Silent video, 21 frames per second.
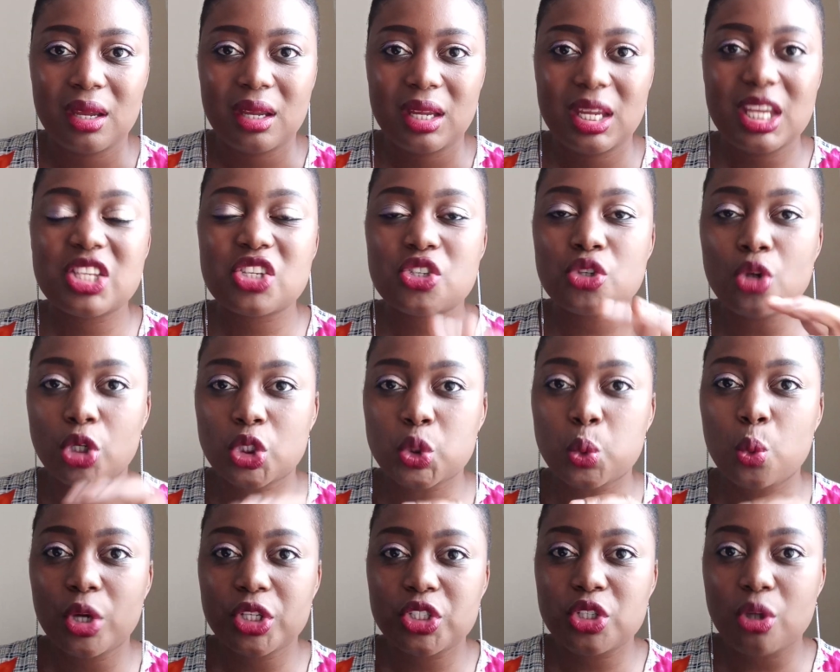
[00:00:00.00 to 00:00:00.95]
It's not
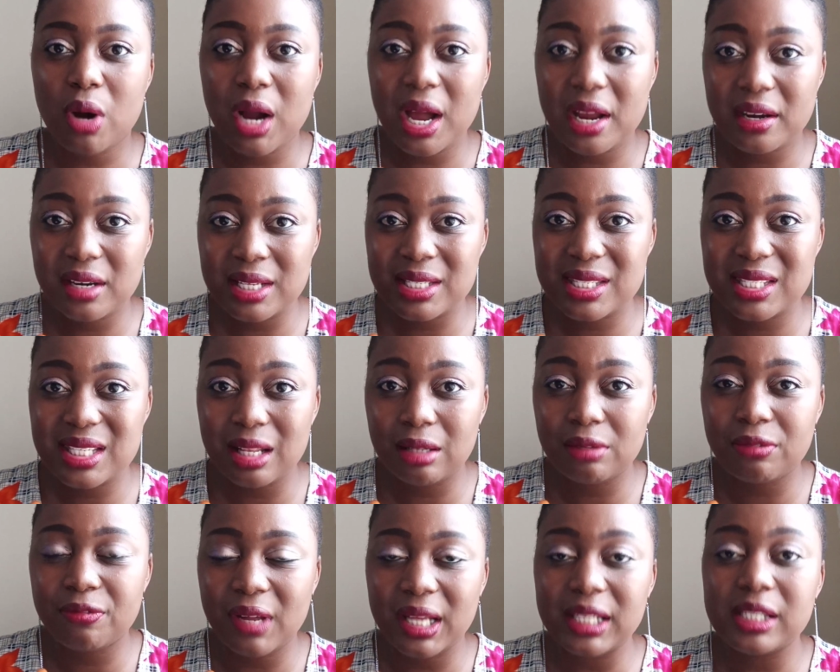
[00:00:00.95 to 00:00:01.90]
what your current
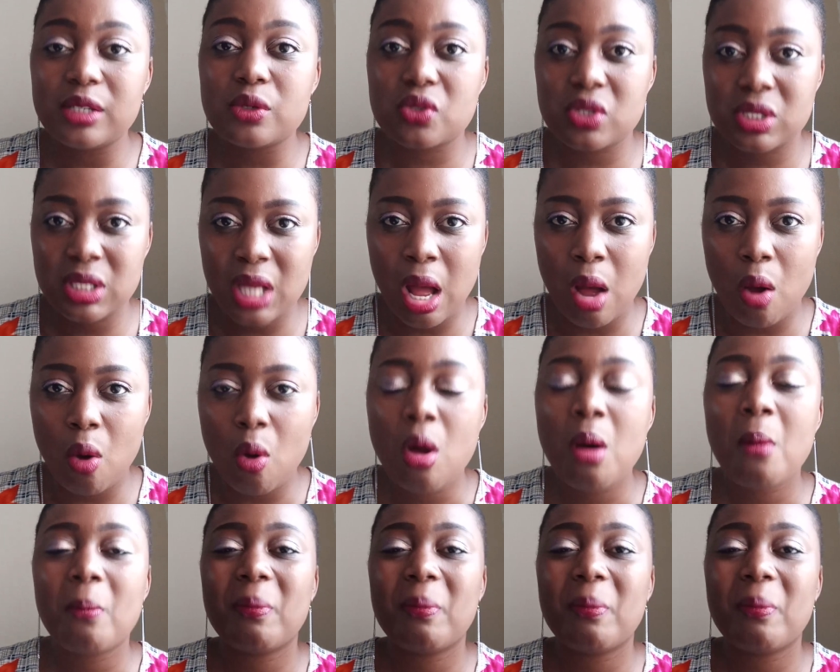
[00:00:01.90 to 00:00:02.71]
self values now,